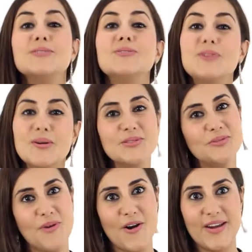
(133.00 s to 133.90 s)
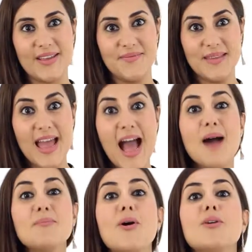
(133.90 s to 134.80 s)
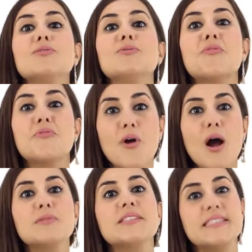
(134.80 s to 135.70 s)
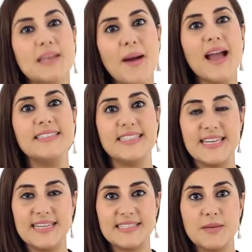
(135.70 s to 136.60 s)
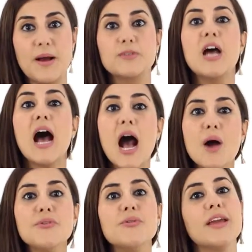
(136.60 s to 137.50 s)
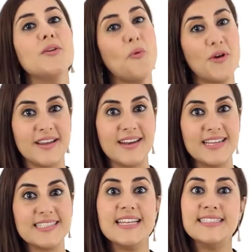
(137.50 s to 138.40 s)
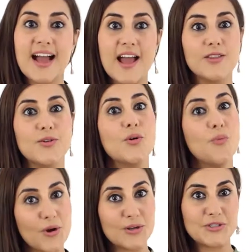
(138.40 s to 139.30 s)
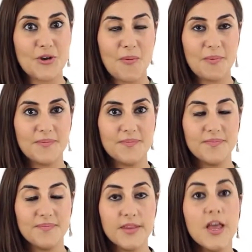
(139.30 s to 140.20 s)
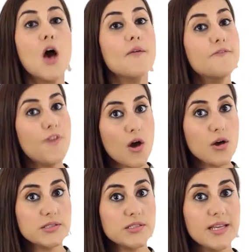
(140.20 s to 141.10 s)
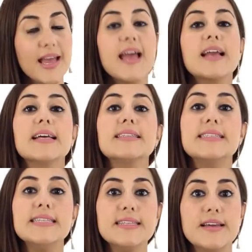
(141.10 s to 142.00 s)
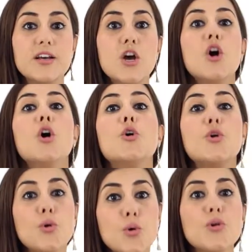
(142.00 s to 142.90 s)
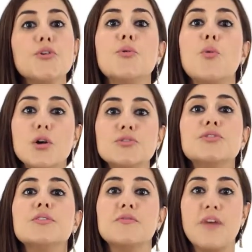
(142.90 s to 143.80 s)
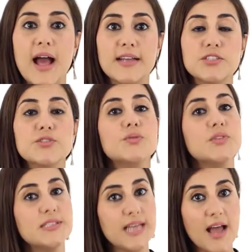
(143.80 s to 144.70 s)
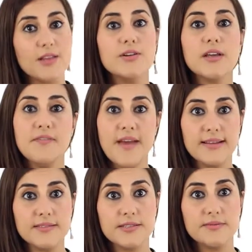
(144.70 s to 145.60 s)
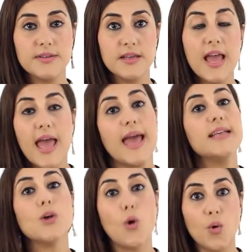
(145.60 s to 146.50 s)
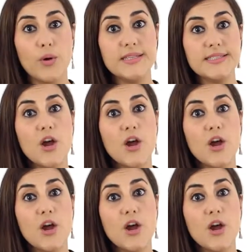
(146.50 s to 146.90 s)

Don't worry, I'm going to throw out some ideas about how you can organize a dialogue workshop. First, consider who you want to invite to this dialogue event. As always,